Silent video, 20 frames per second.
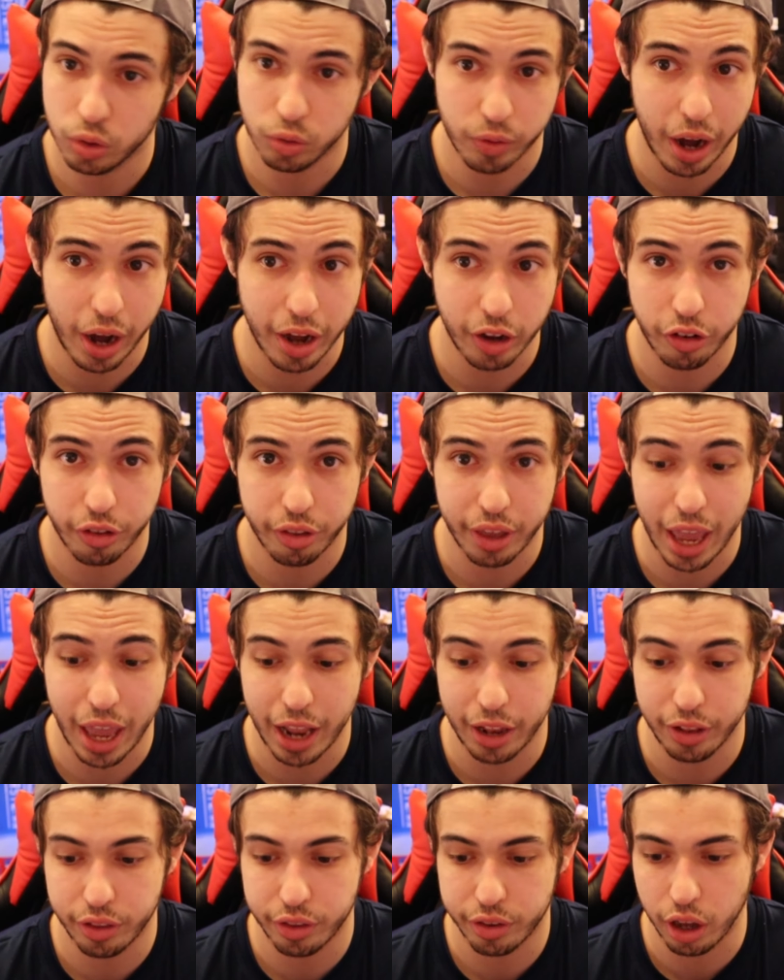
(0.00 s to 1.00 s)
Rangers
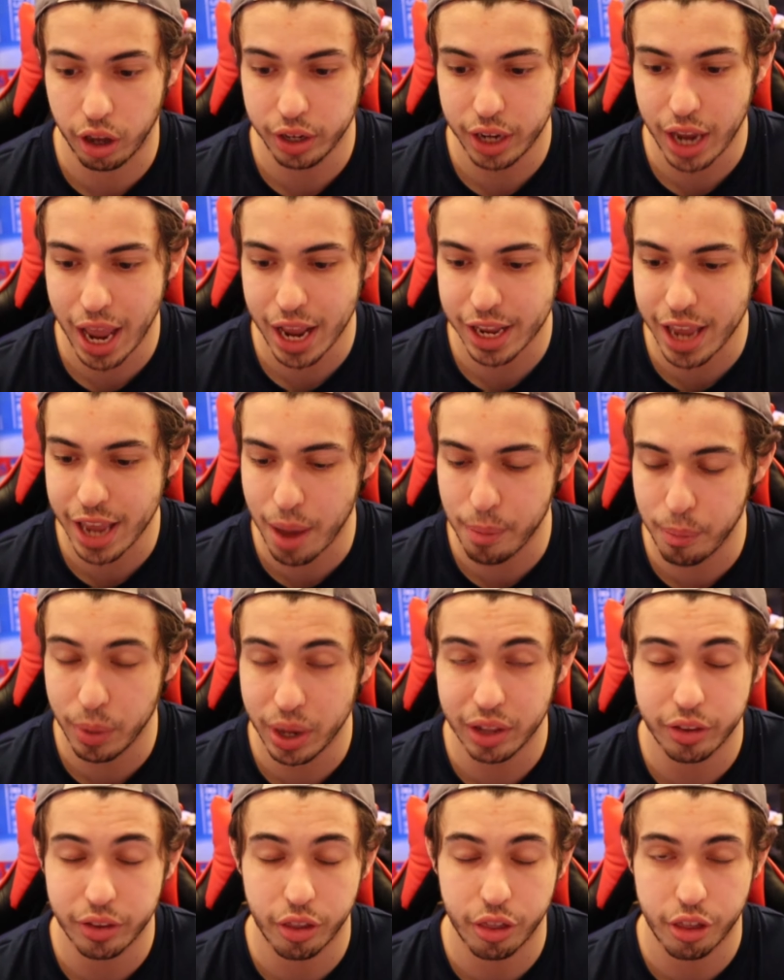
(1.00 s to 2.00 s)
can Sunday. Get
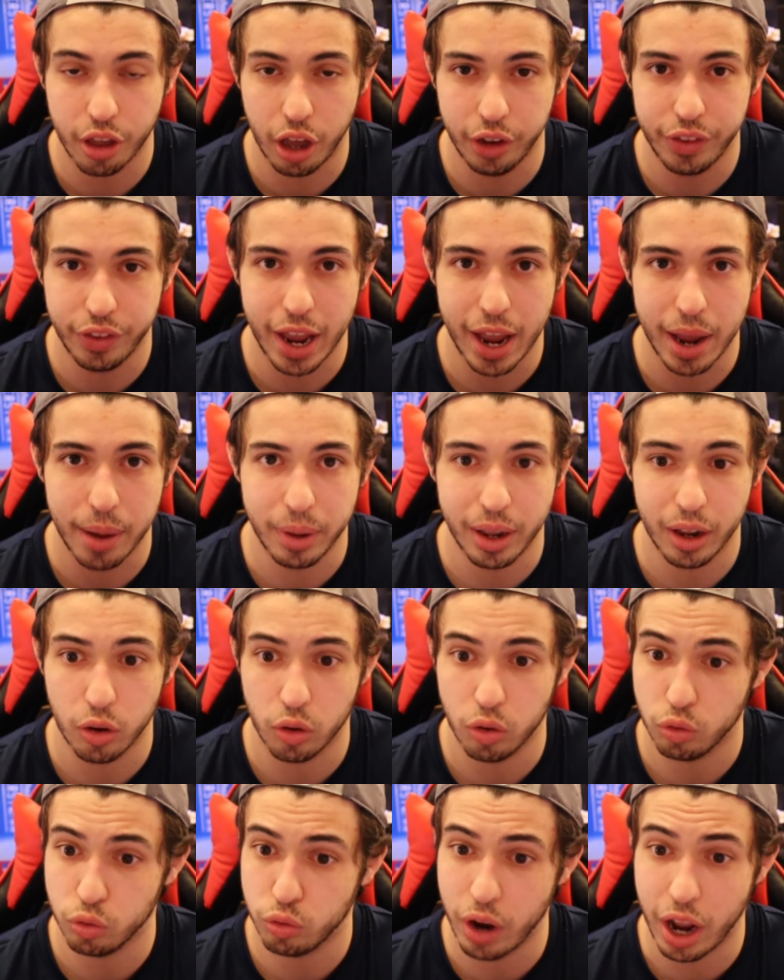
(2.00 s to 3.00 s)
me to Sunday. I'm
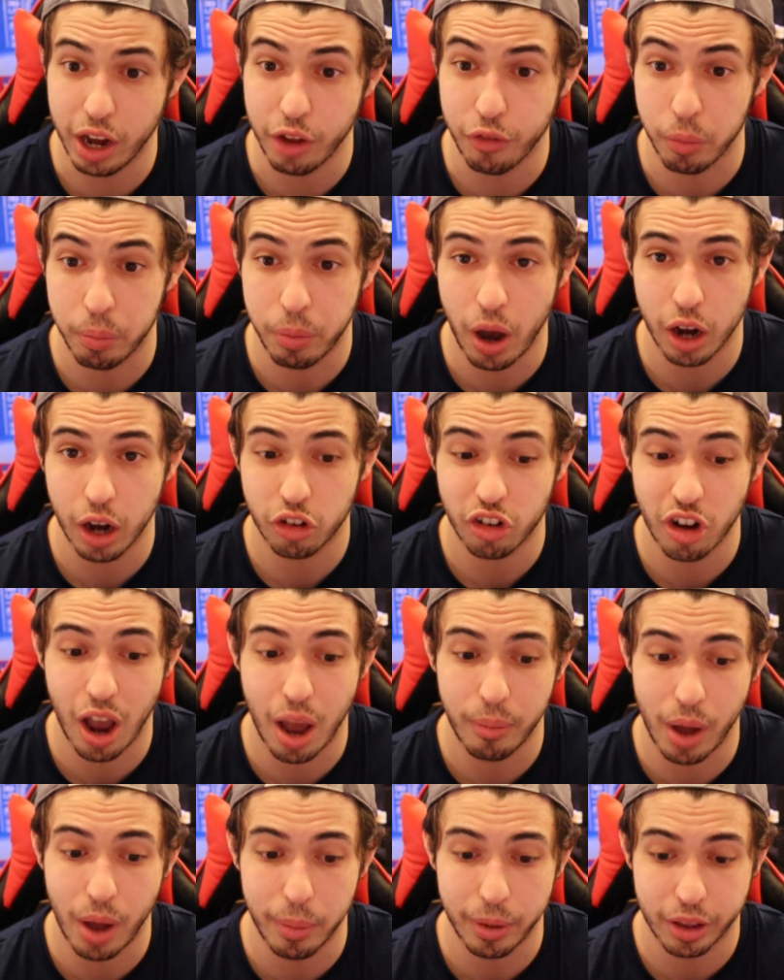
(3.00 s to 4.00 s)
ready for puck
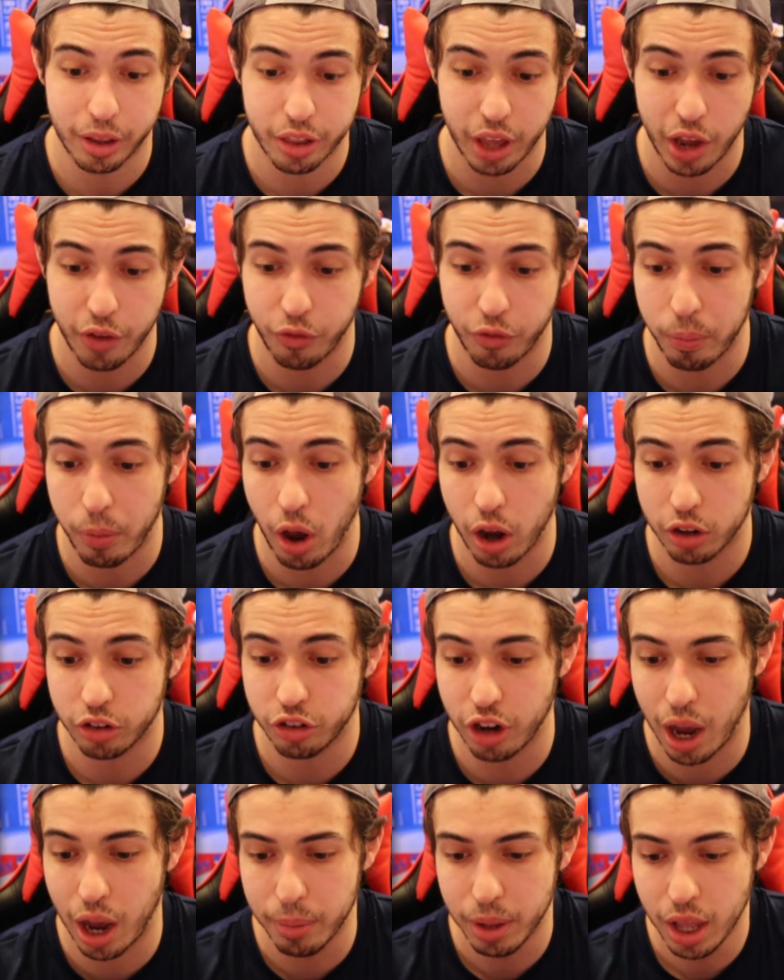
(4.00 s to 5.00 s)
drop. I'm excited for puck
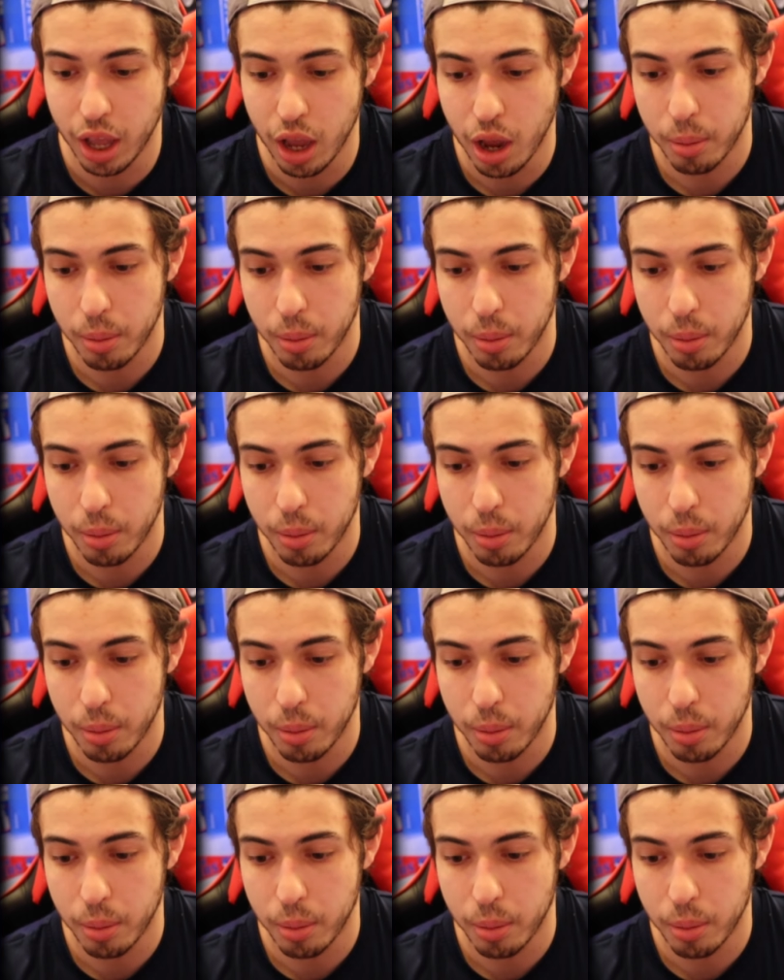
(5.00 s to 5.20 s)
drop.